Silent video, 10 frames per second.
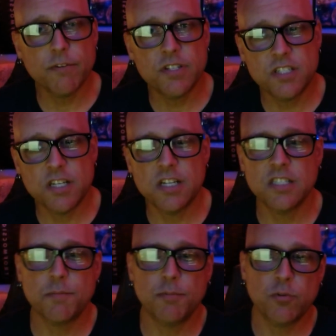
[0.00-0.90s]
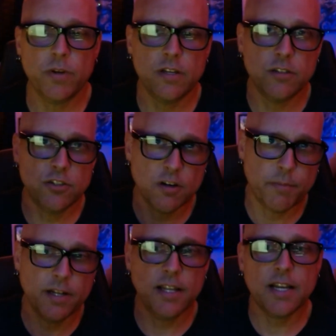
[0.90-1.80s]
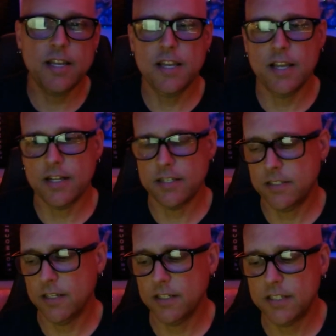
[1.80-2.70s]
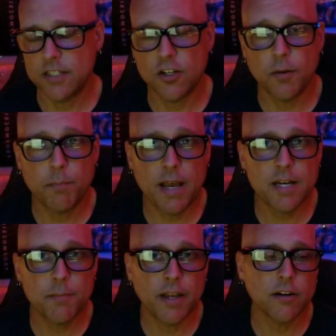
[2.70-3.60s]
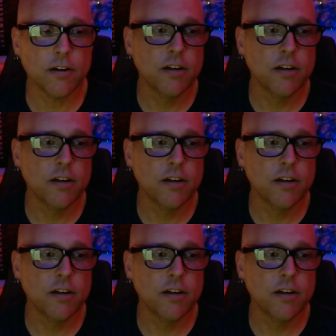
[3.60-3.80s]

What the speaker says: for the scenes between Jared Padalecki and Danielle Panabaker.